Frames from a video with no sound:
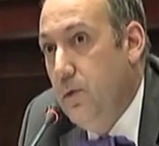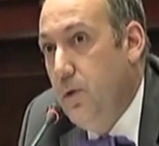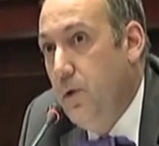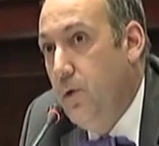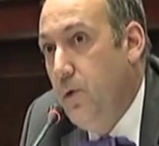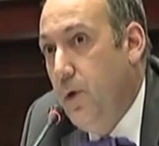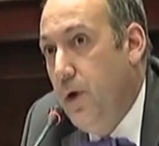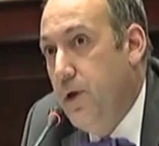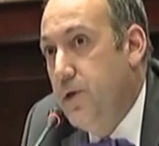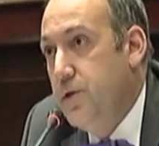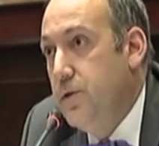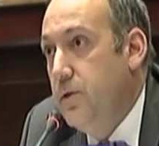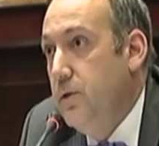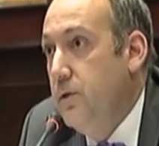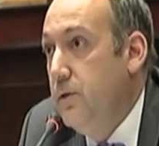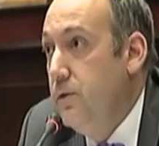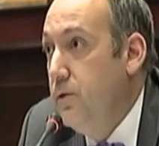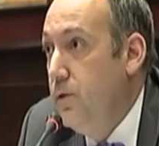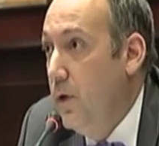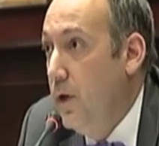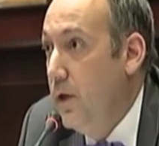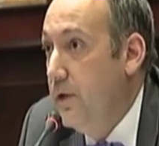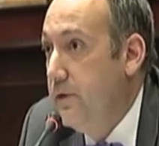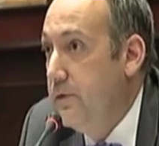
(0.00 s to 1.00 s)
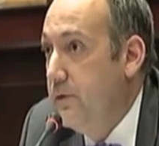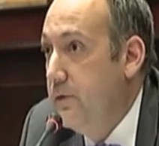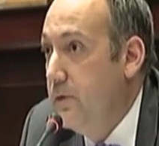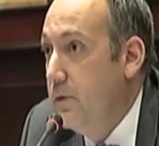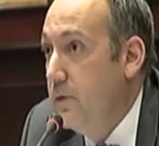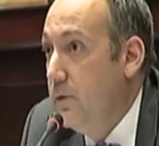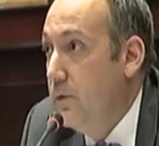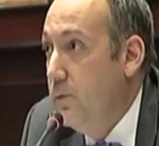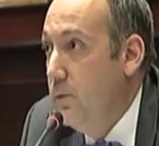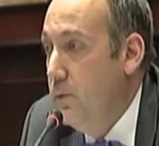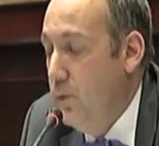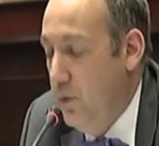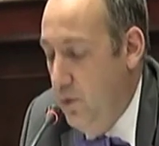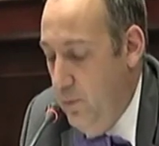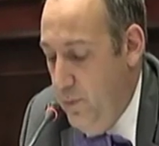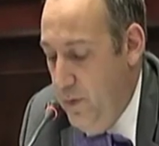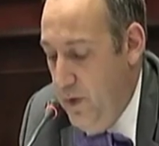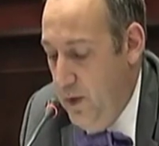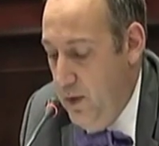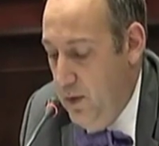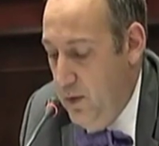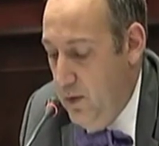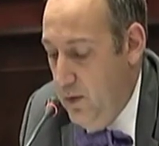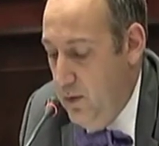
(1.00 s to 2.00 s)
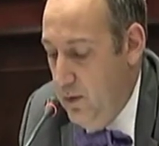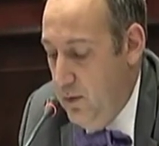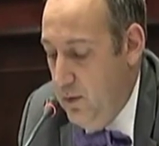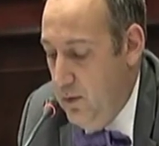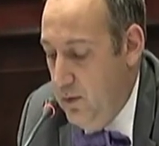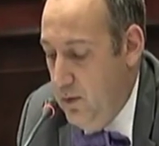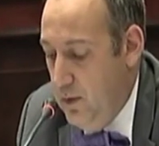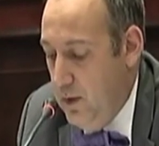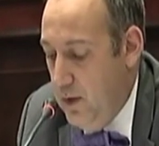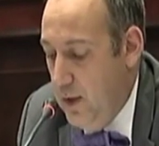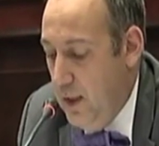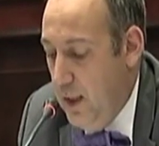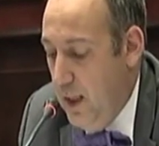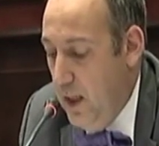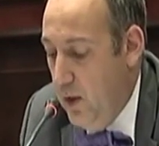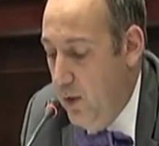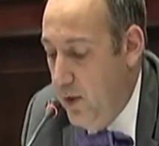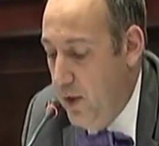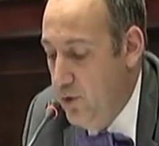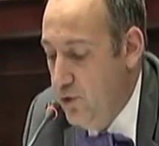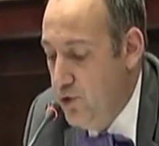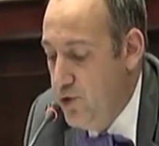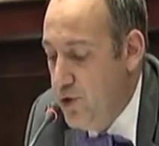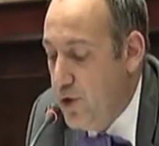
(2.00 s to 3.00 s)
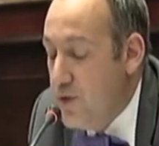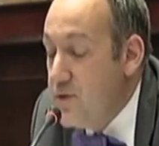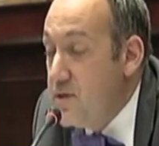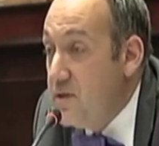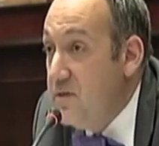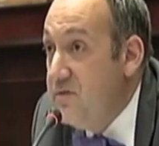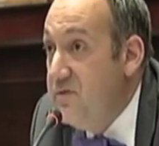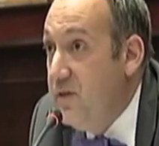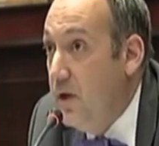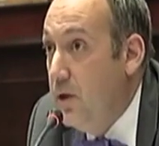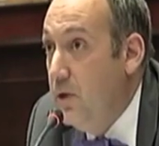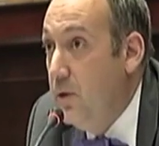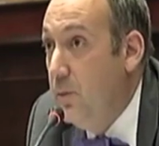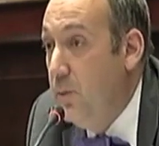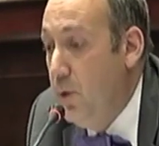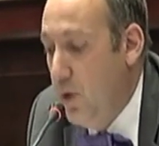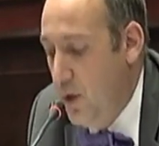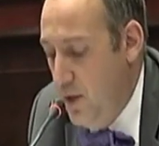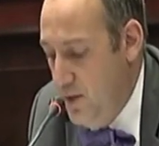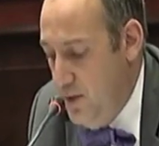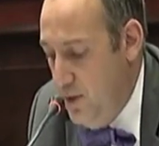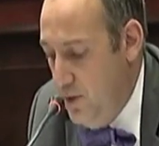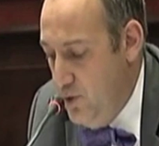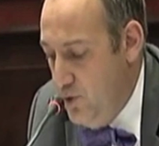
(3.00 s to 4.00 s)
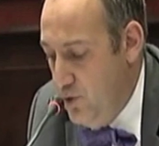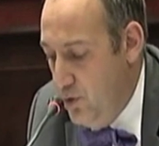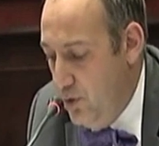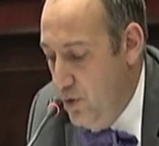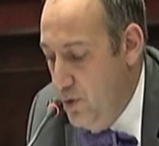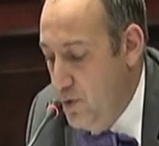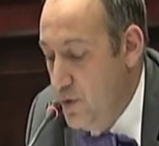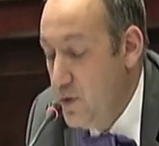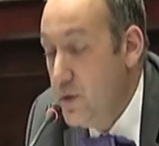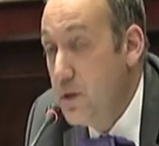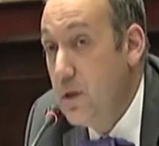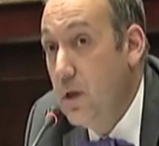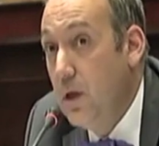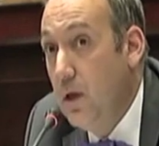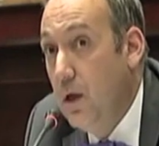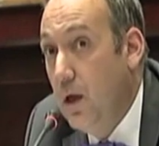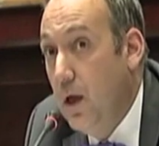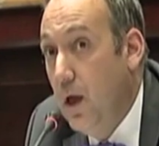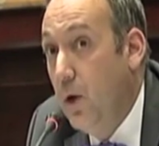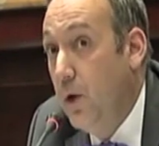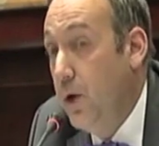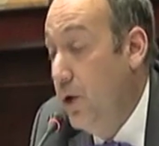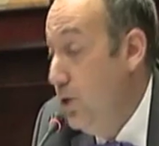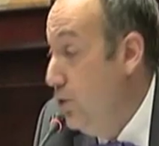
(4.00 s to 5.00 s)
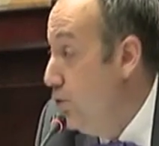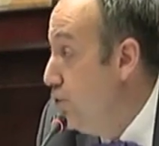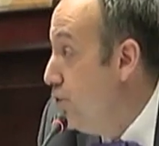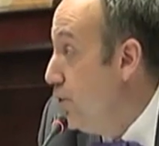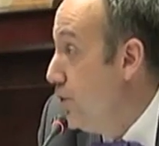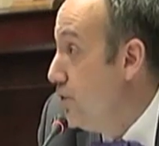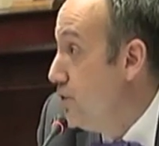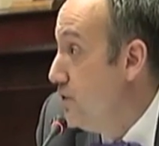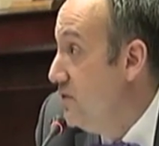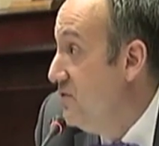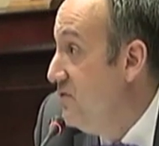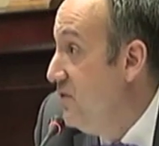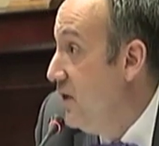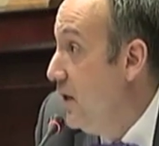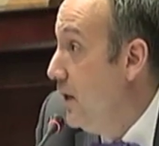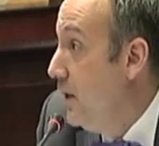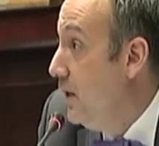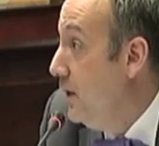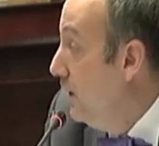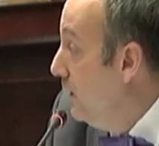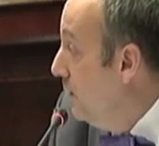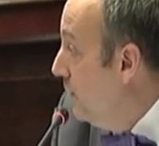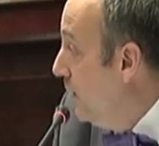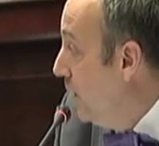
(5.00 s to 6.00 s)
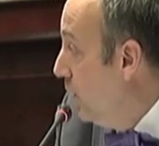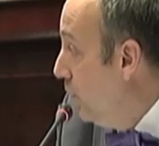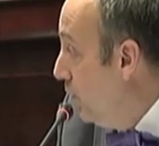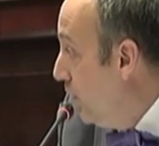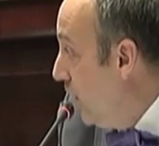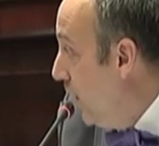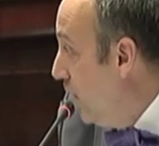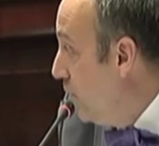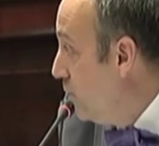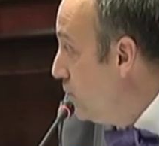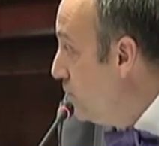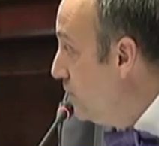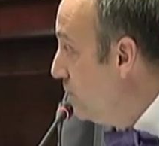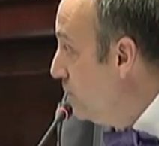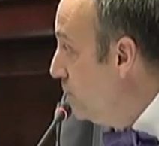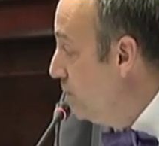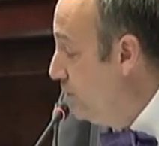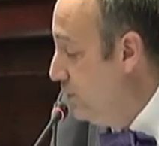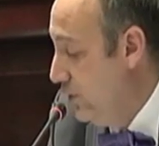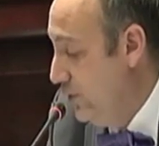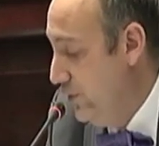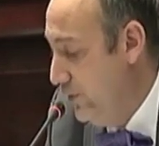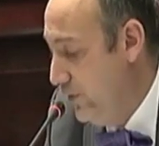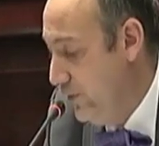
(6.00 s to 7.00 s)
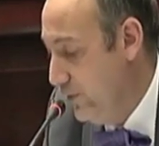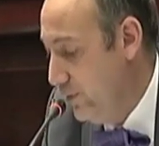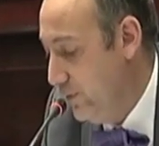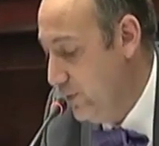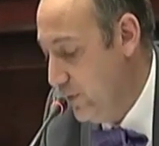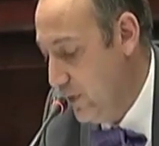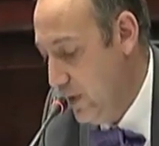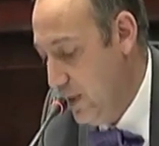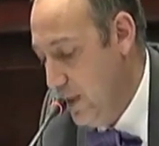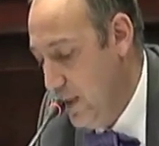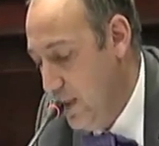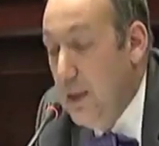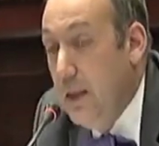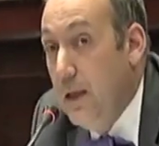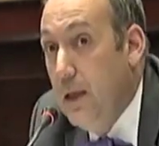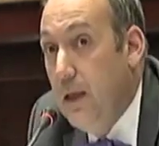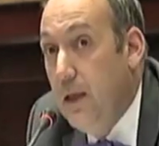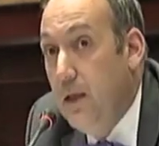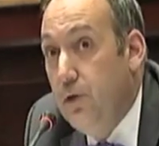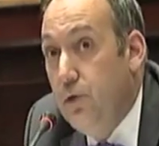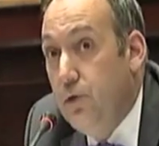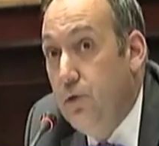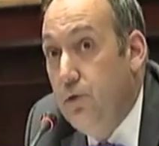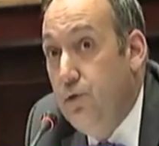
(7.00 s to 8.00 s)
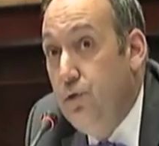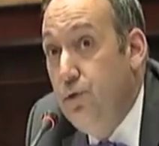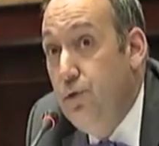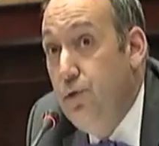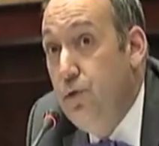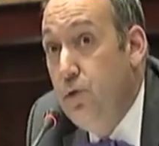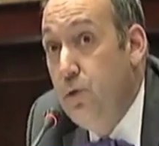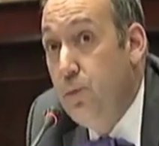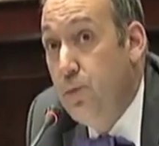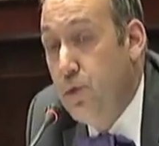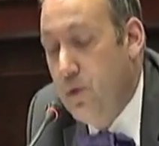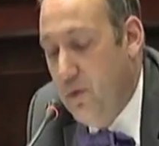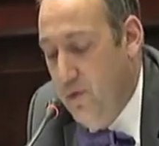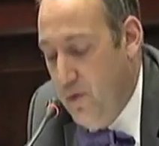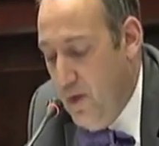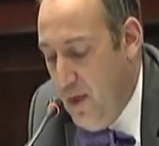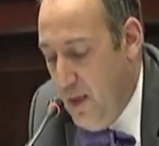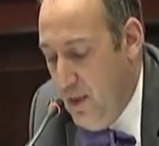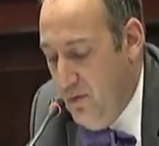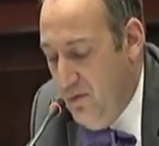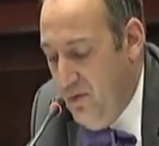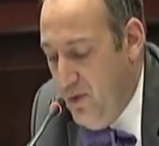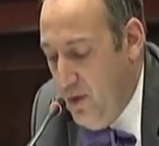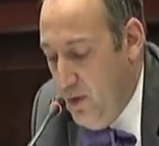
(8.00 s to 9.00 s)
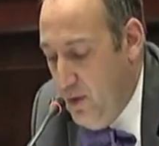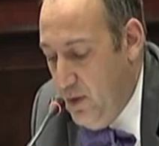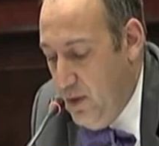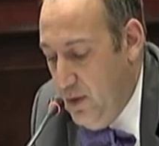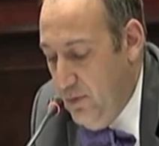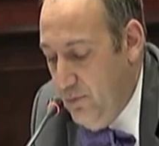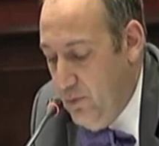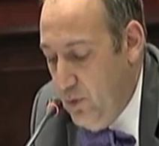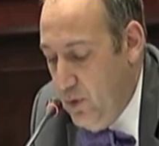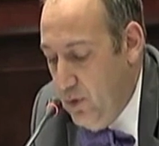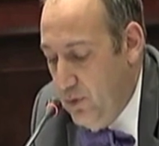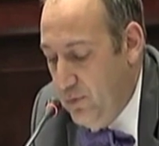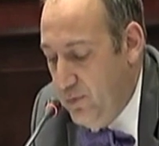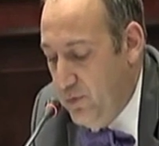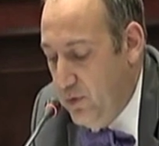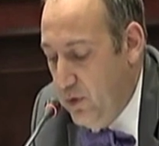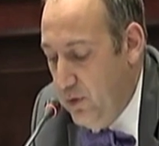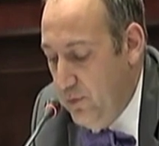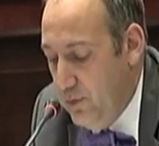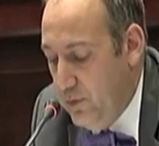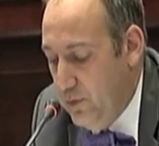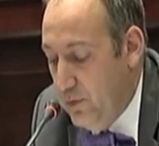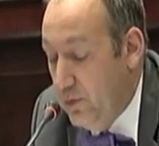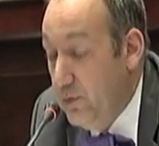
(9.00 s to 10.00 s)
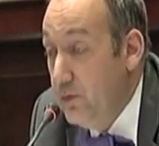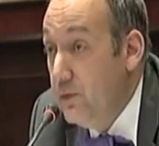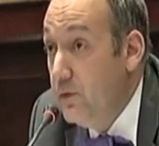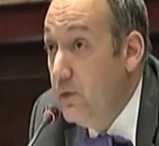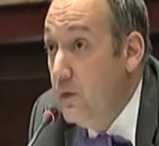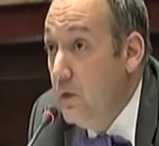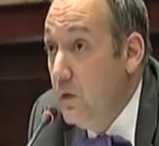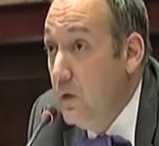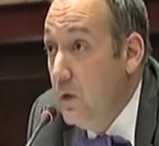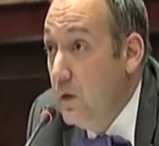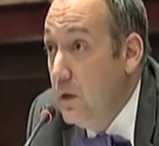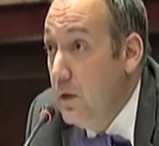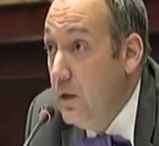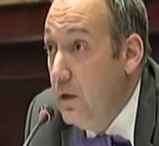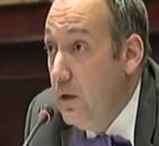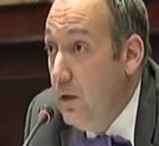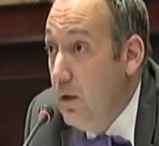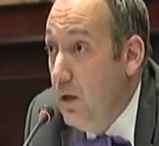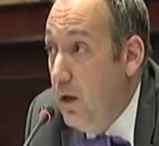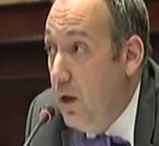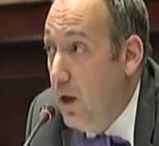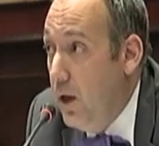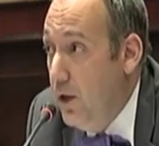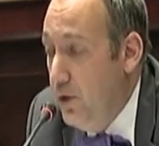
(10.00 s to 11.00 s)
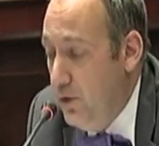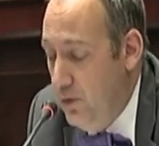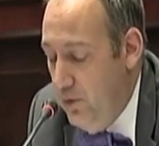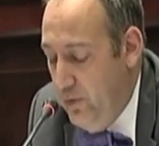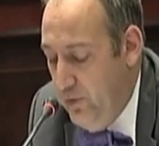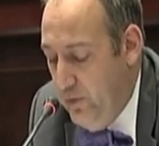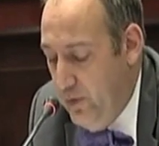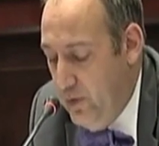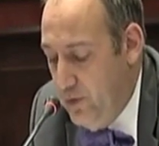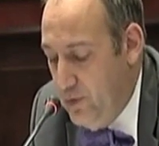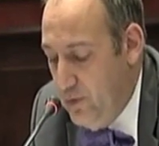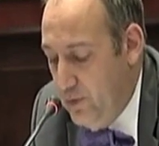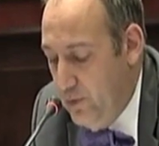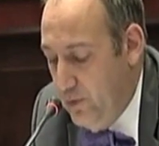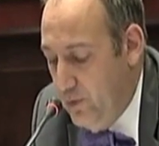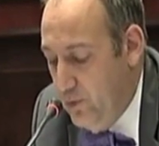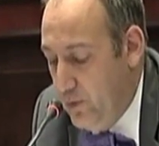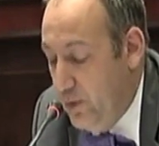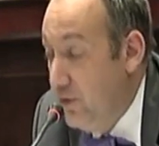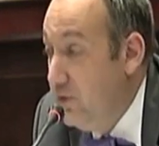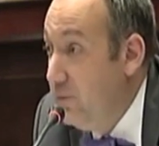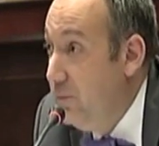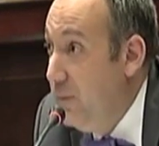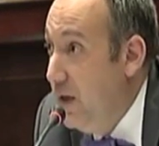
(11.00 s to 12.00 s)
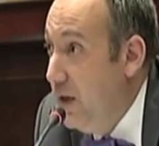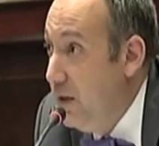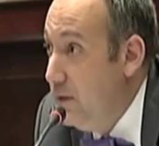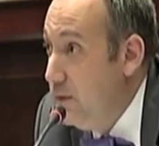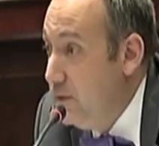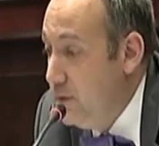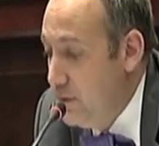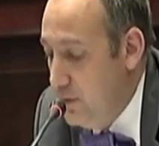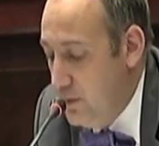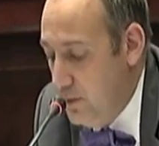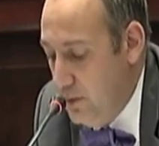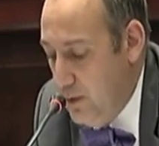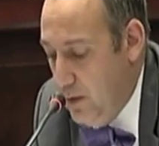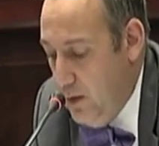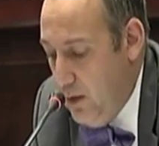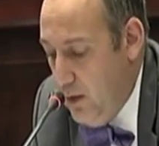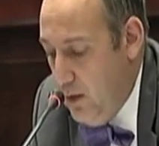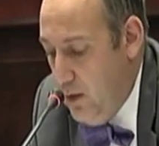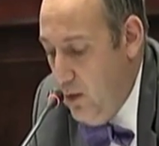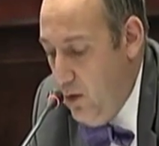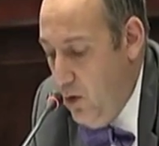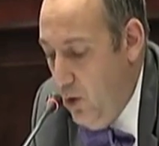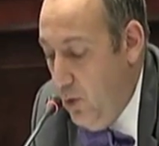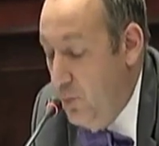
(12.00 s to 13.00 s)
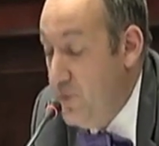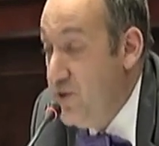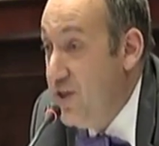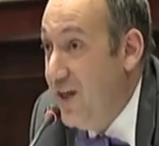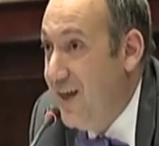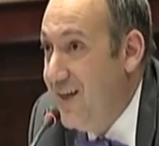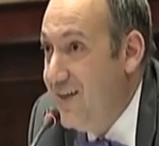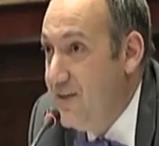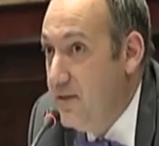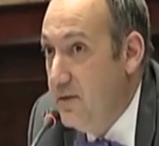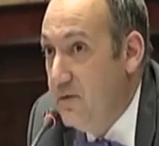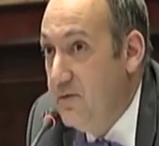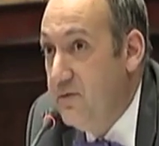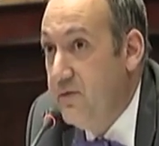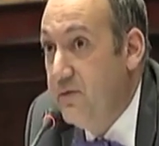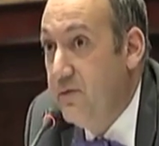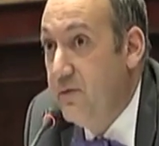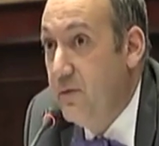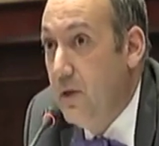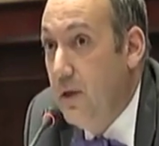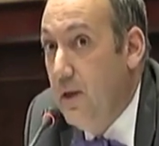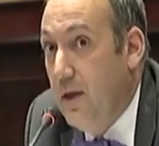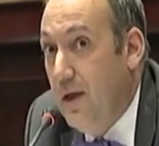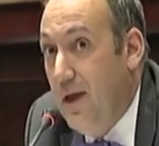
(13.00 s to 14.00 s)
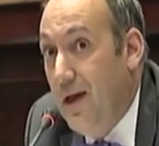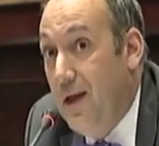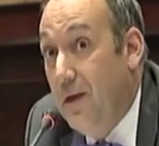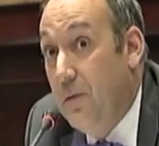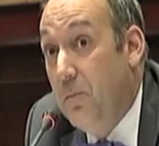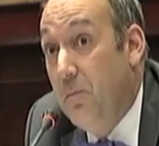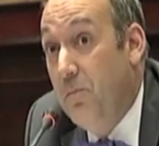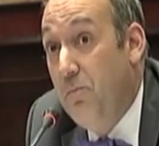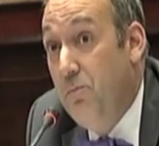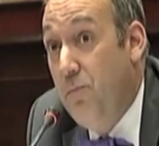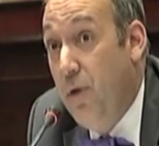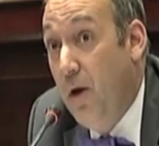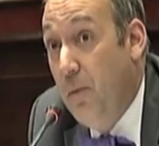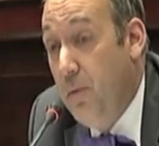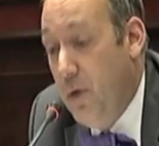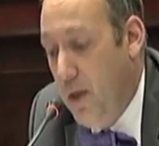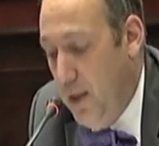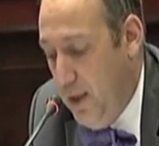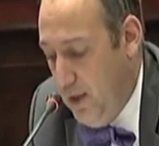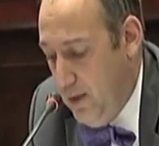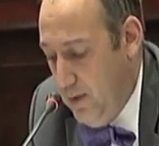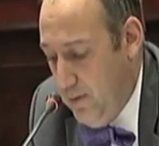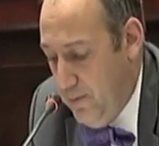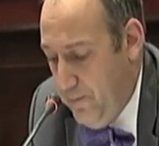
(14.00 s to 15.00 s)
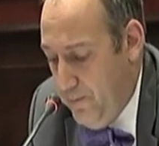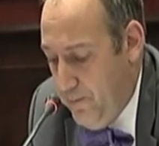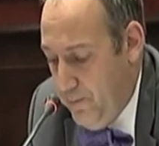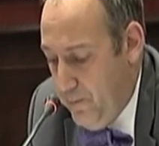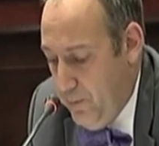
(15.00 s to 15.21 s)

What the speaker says: the question to ask would be, how can you justify your policy choice? How can you justify the allocation of resources? Do you provide a fair delivery of services? Are your decisions transparent, objective, and public?